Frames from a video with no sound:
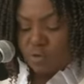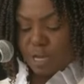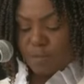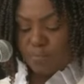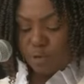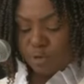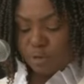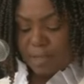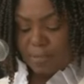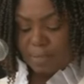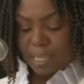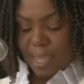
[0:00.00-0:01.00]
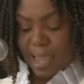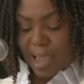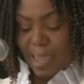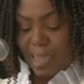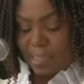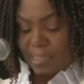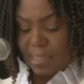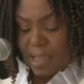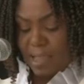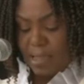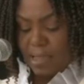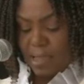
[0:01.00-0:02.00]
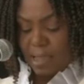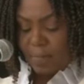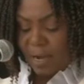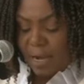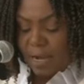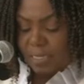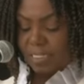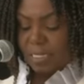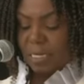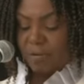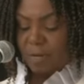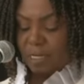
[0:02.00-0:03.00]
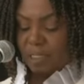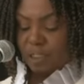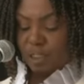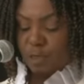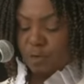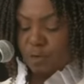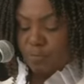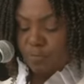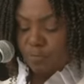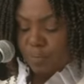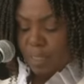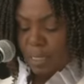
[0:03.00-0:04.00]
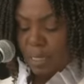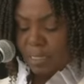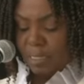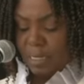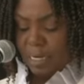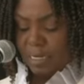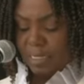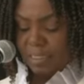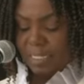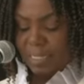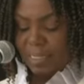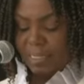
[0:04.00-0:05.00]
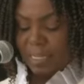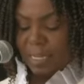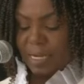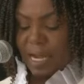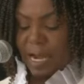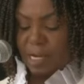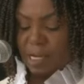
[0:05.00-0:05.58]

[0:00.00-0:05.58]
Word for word: has launched a very important agenda for the celebration of the centenary